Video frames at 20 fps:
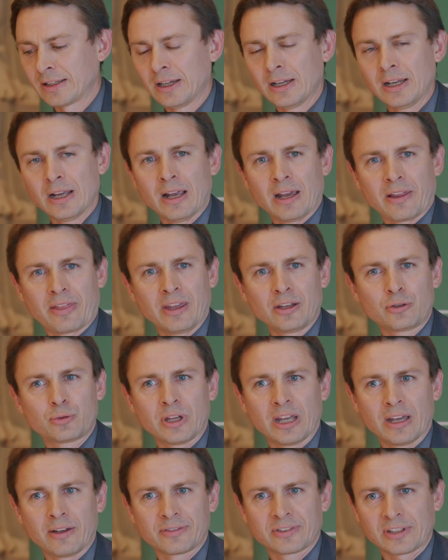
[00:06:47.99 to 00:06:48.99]
I
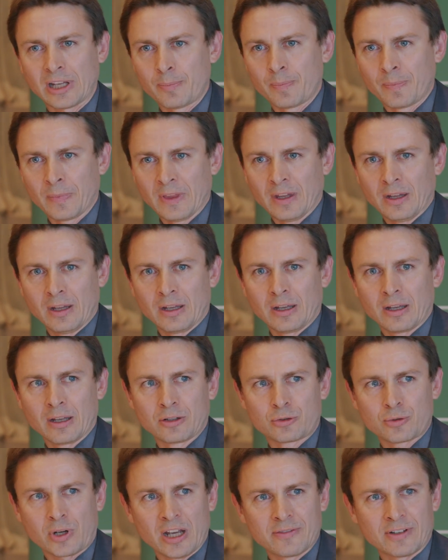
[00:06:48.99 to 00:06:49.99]
think you have some
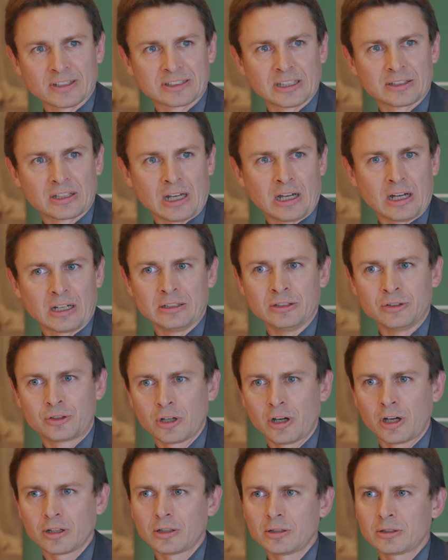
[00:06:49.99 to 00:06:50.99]
drivers that are
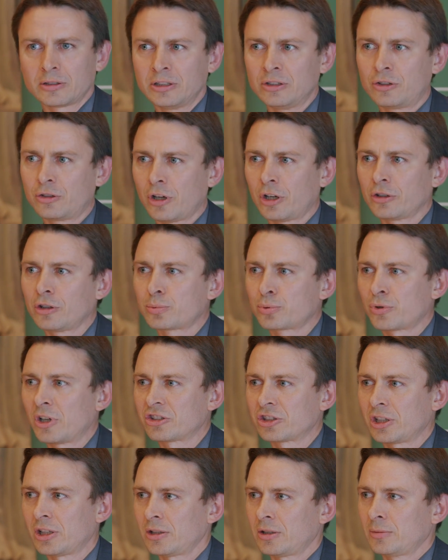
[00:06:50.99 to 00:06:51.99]
internal
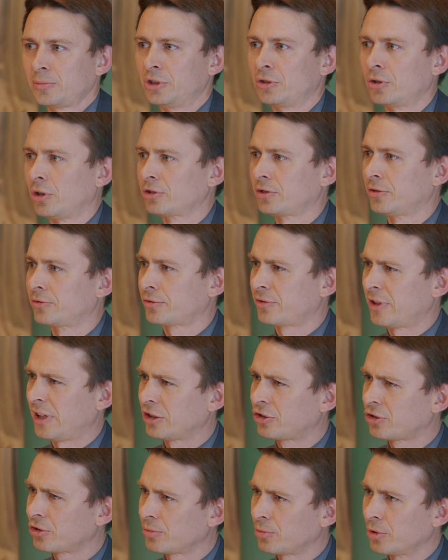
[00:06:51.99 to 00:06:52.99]
pressure, because the
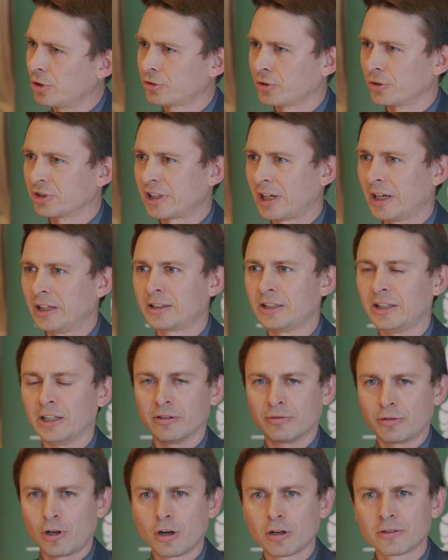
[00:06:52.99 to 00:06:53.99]
French
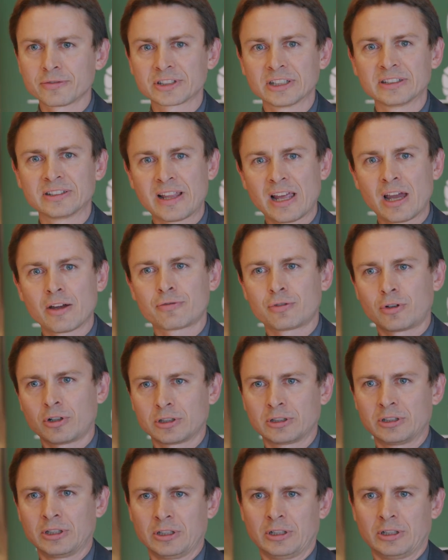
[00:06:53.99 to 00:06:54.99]
society evolves and therefore